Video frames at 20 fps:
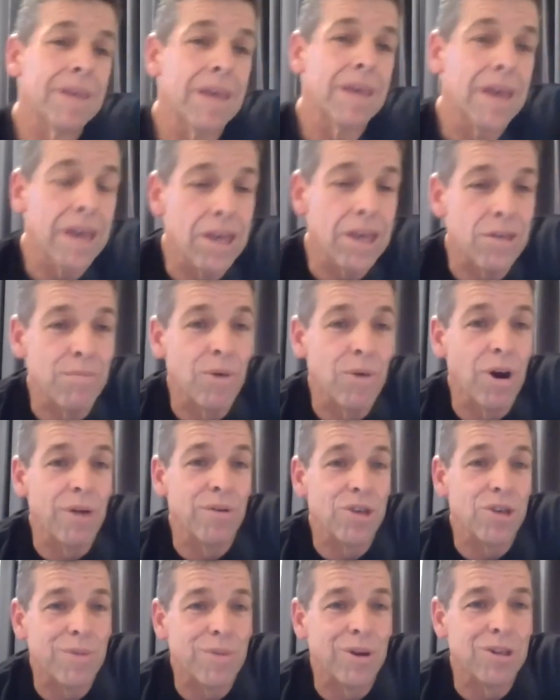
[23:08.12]
is my
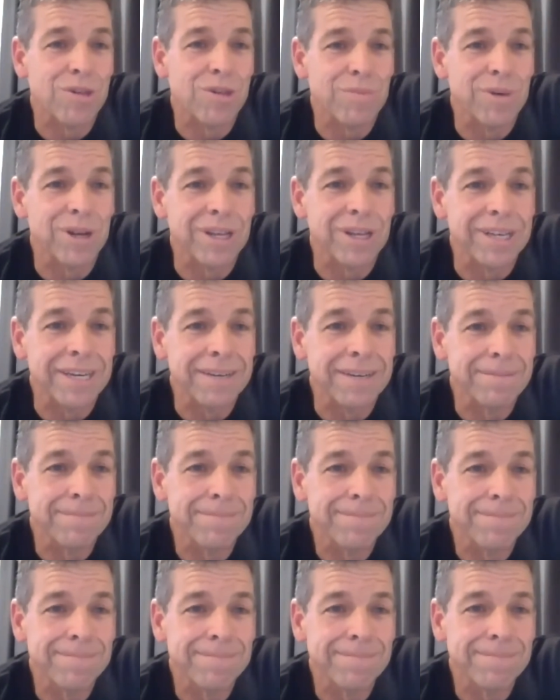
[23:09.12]
responsibility.
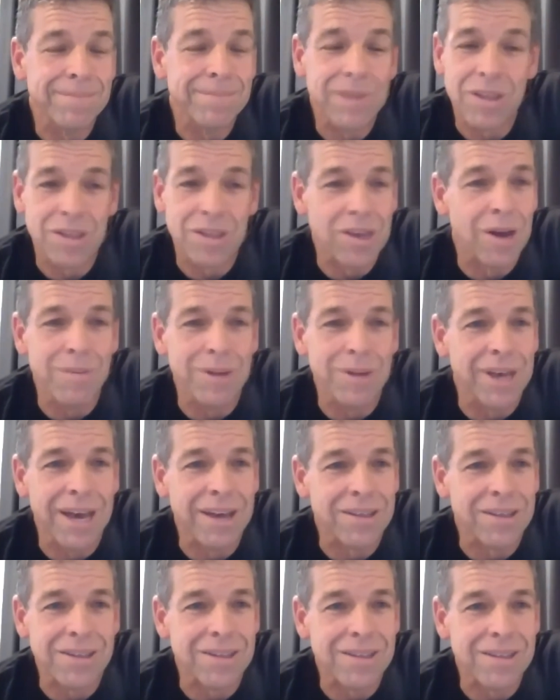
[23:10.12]
It's nobody
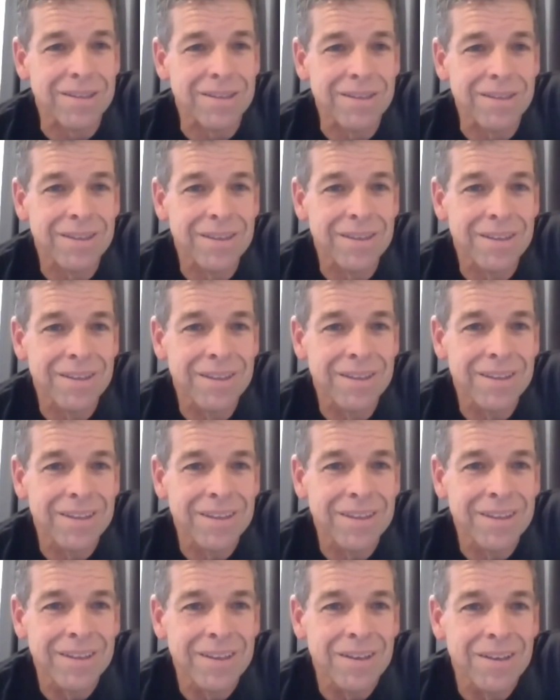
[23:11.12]
else's.
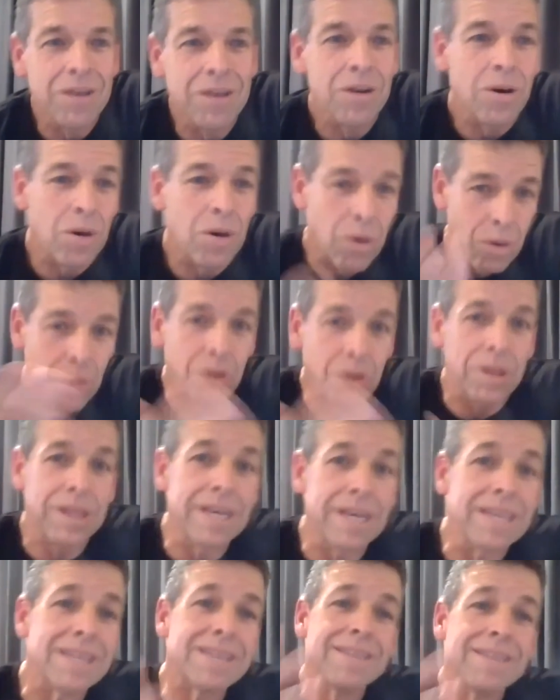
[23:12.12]
All of
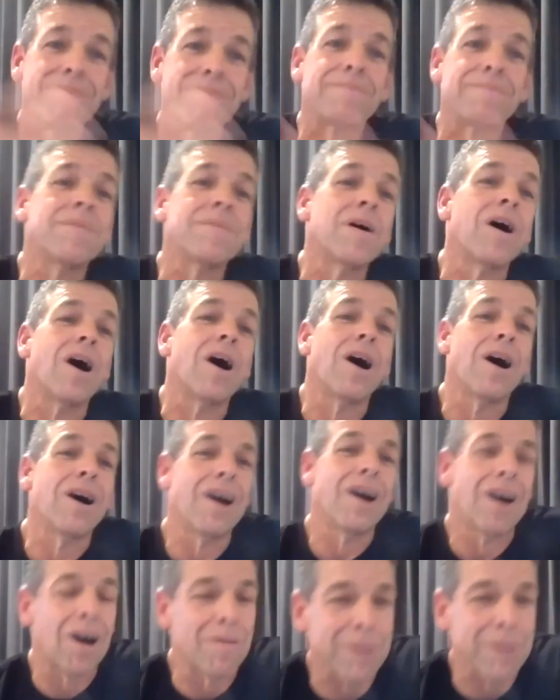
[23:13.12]
this,
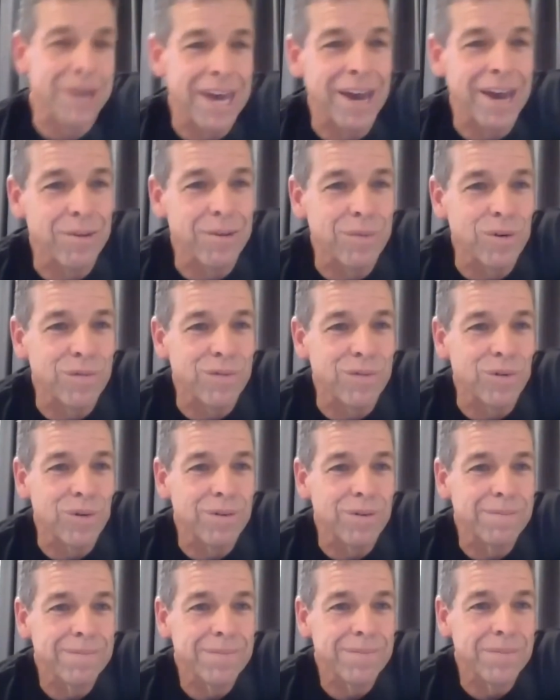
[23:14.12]
I'm accountable for.
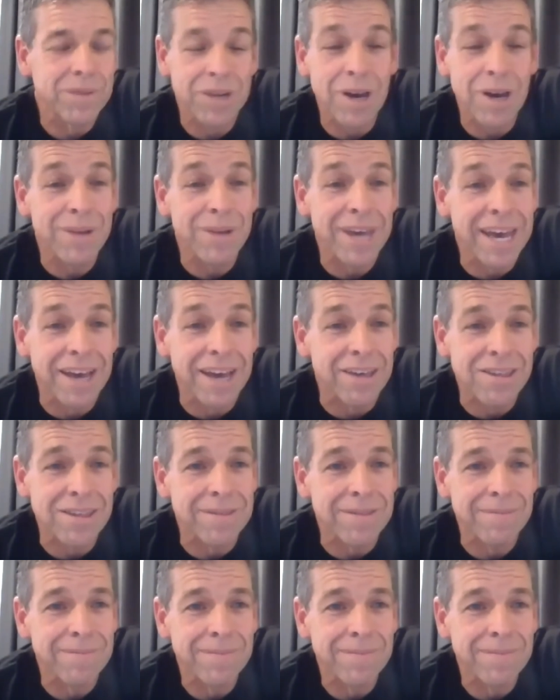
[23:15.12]
Nobody else.